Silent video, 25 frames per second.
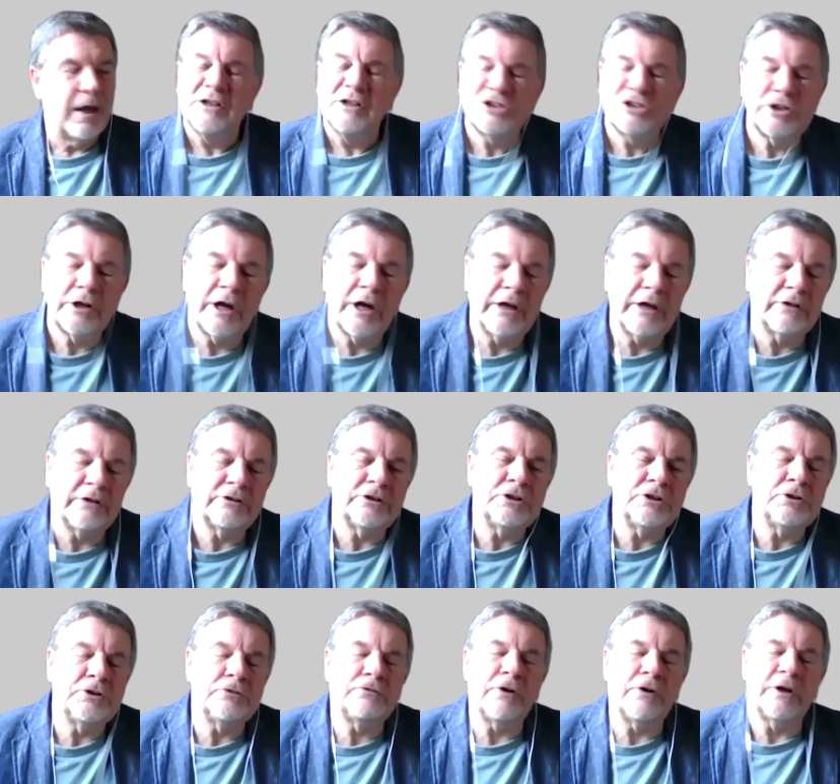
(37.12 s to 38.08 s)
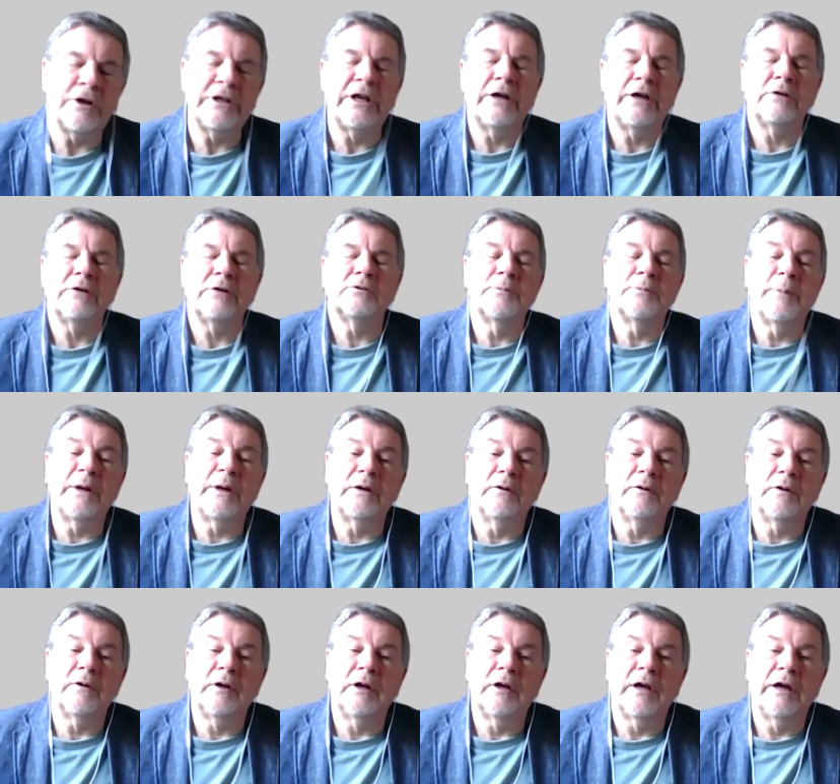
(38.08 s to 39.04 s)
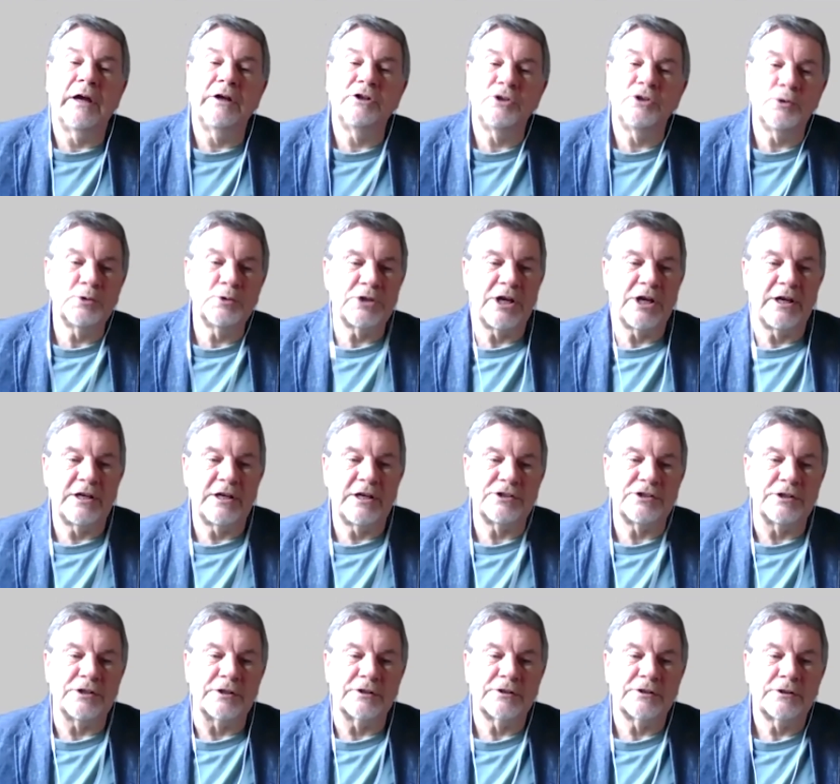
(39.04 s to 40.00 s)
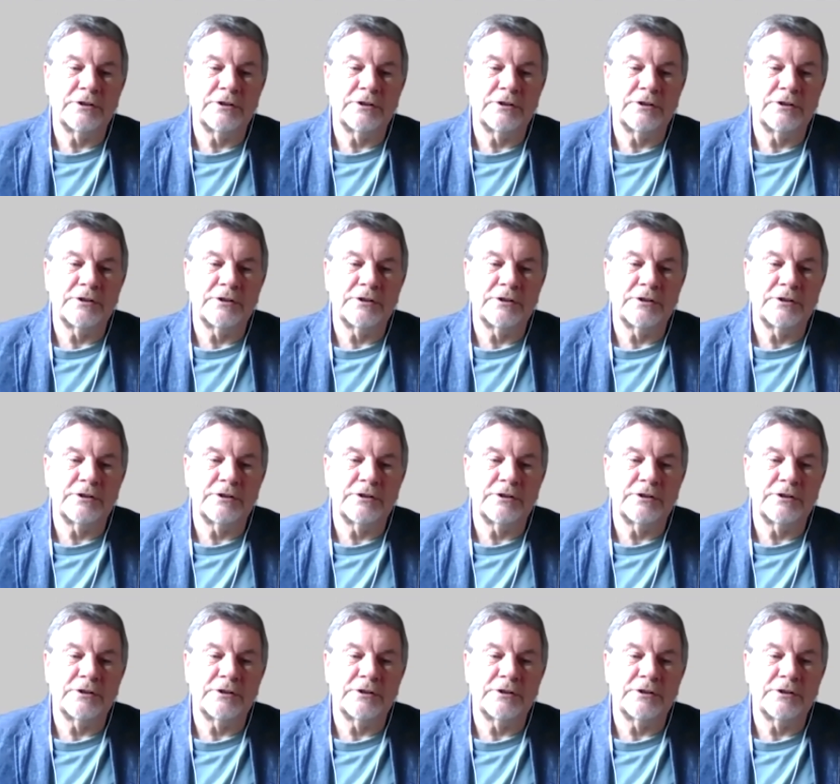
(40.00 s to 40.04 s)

So how did you find out about Angels at Essex?